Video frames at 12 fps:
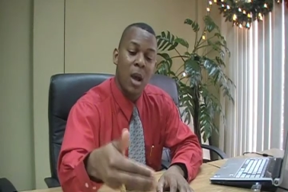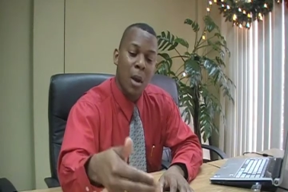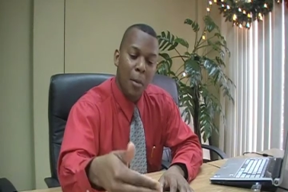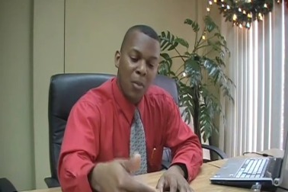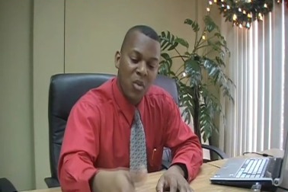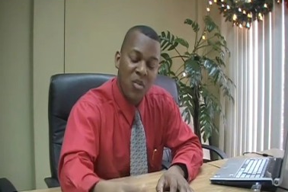
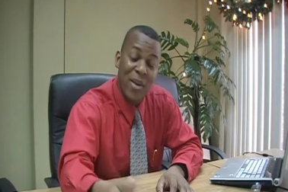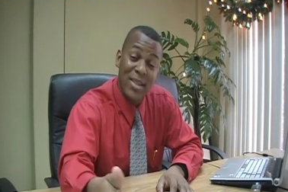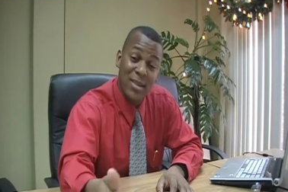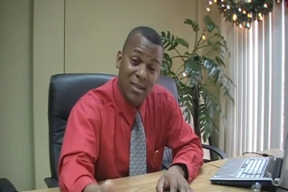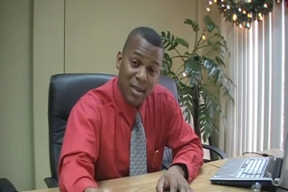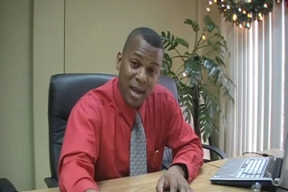movement
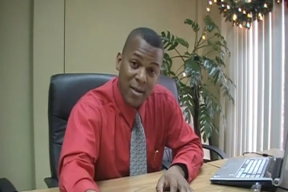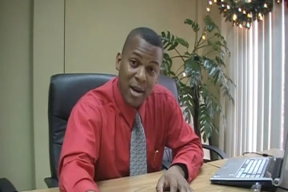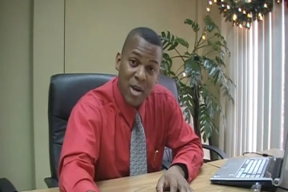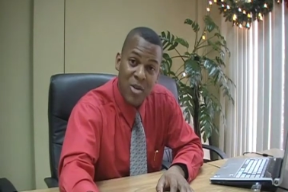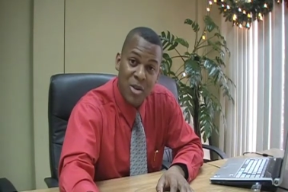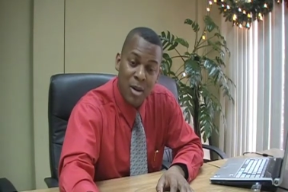in the
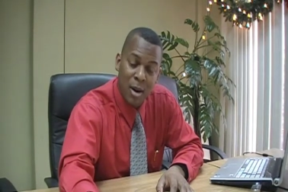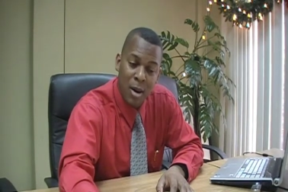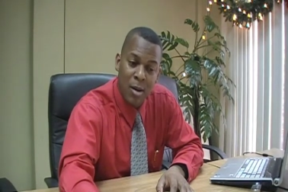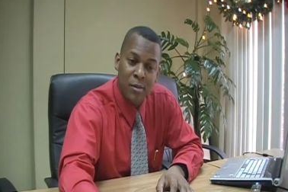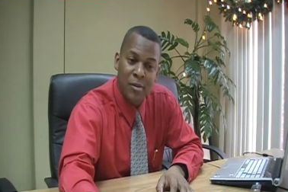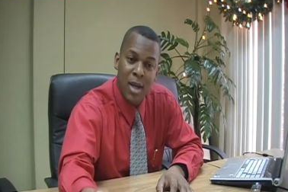direction
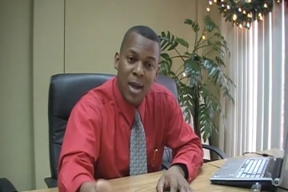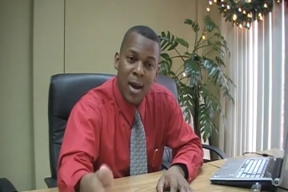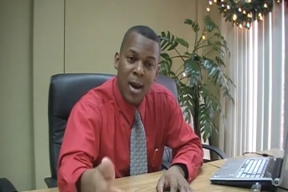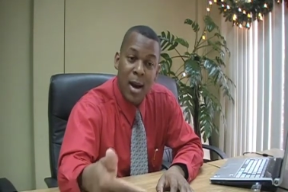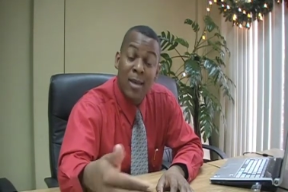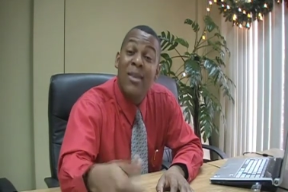of
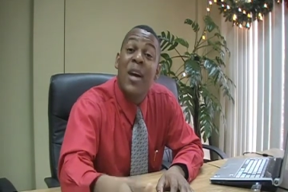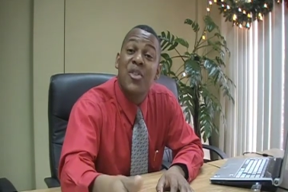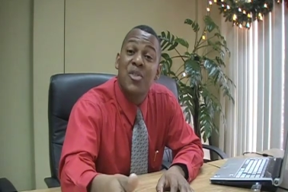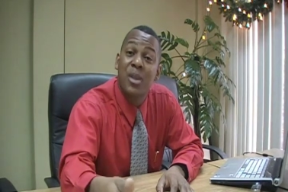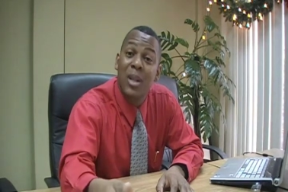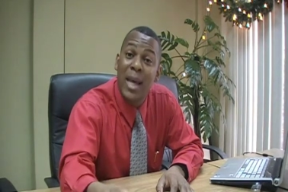a
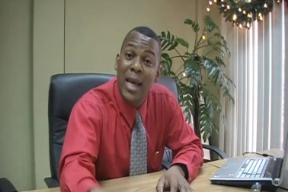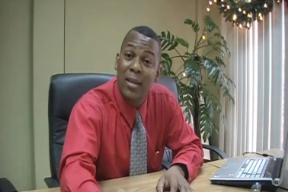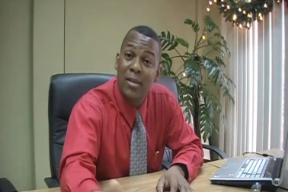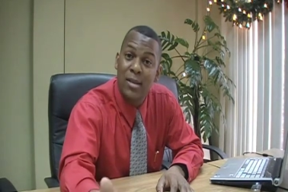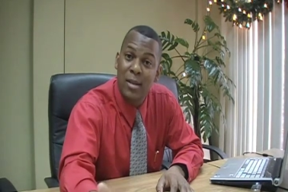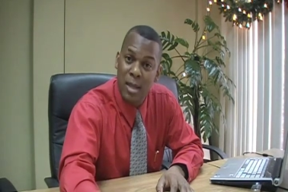national
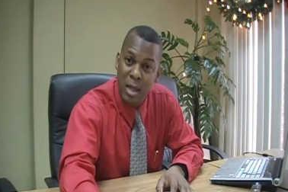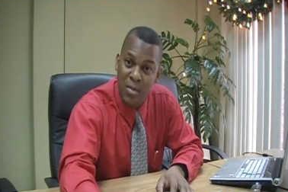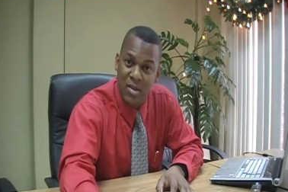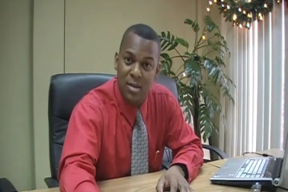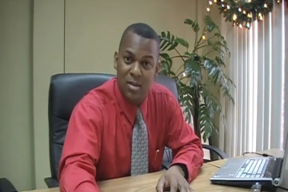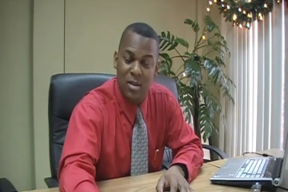health scheme
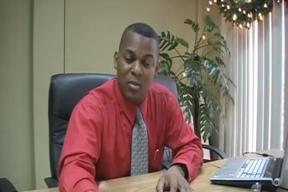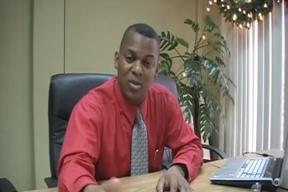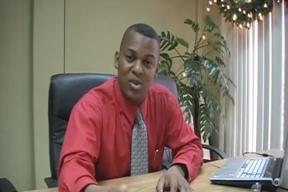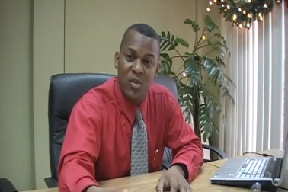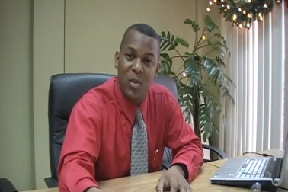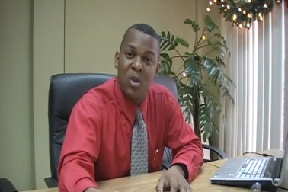system, which
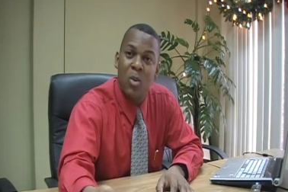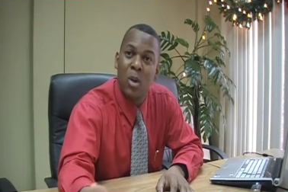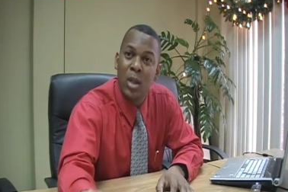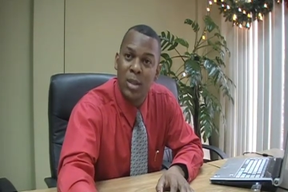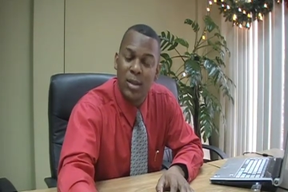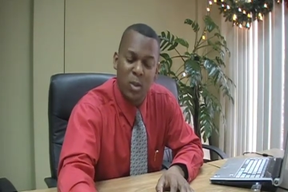is being
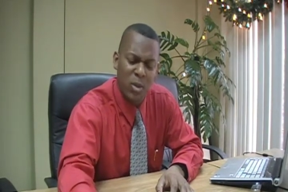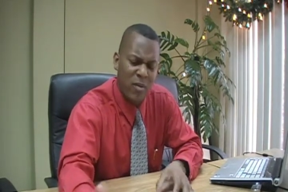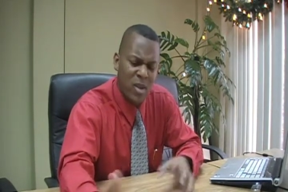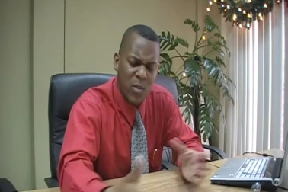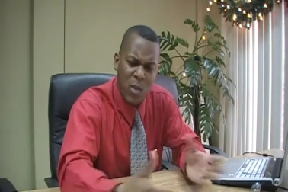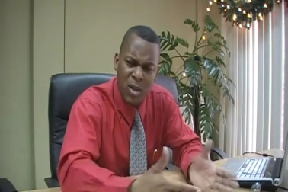worked on. We haven't
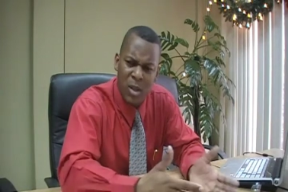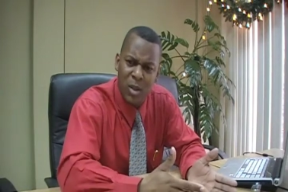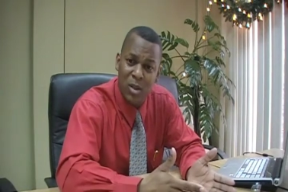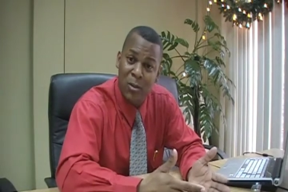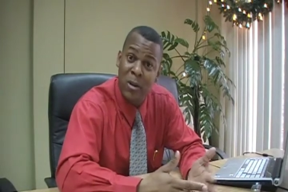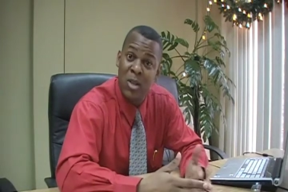spoken
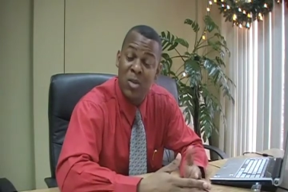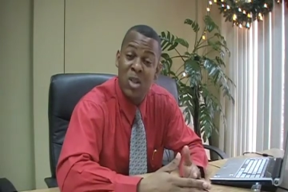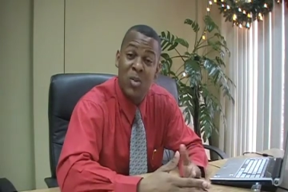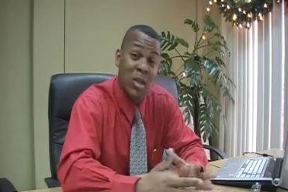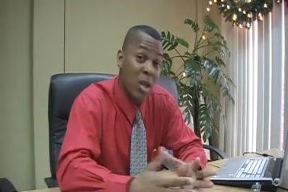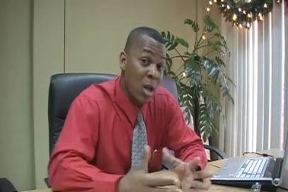about
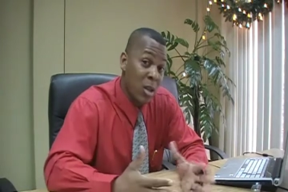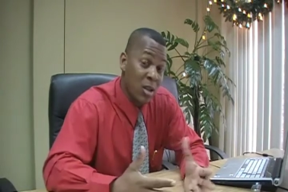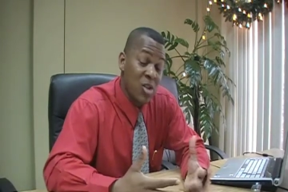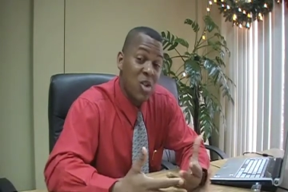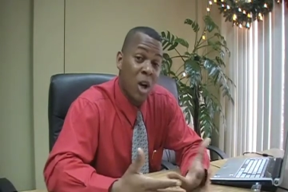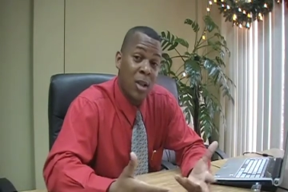arrangements with the
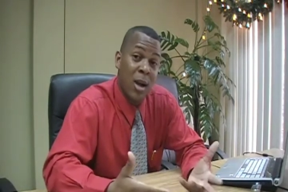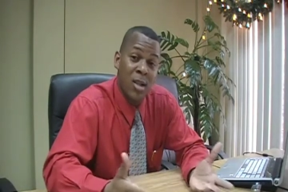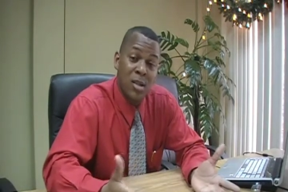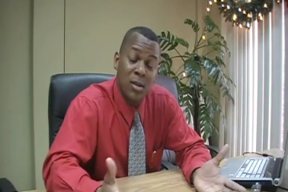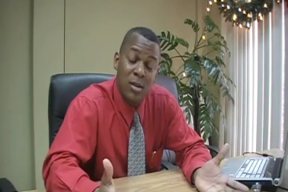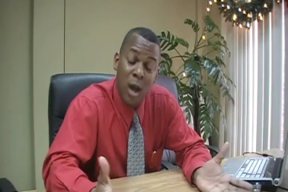John
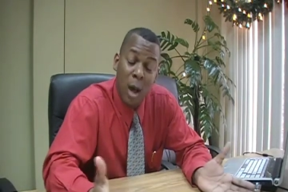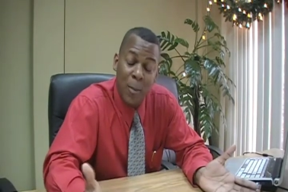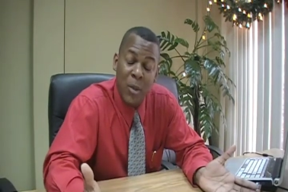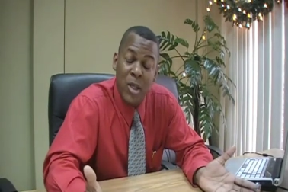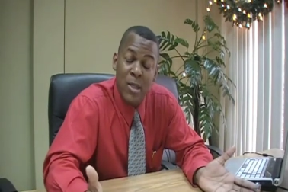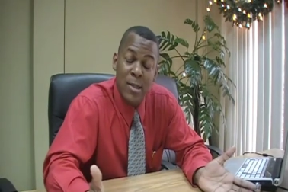
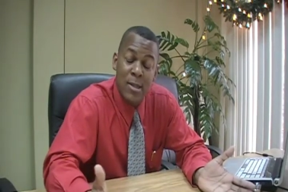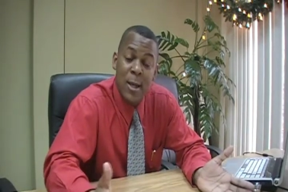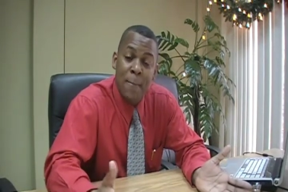Hopkins